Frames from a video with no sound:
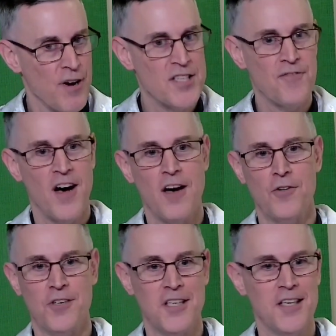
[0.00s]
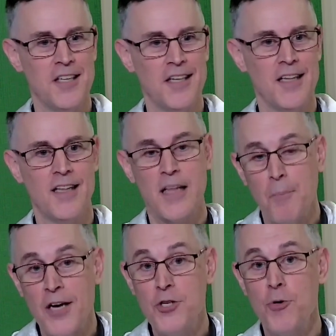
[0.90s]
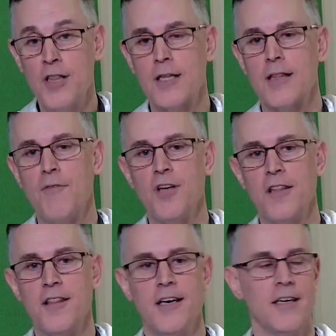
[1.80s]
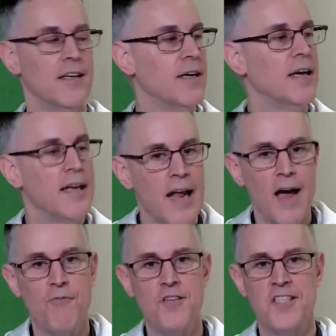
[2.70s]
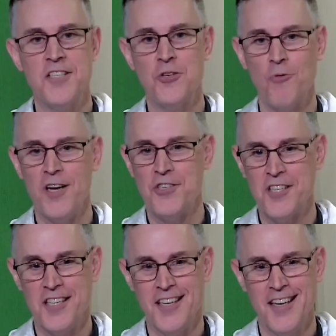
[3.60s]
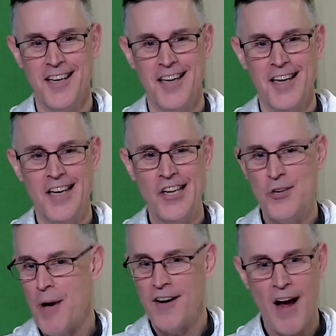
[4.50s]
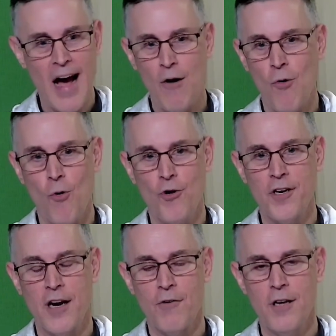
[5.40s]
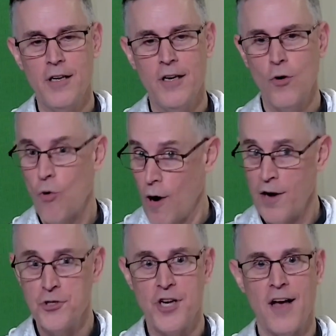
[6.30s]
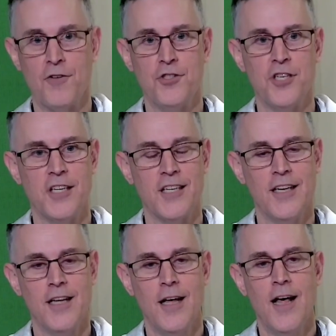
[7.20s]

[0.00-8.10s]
Therese found that by doing the loving thing in every situation, no matter how ordinary or how challenging,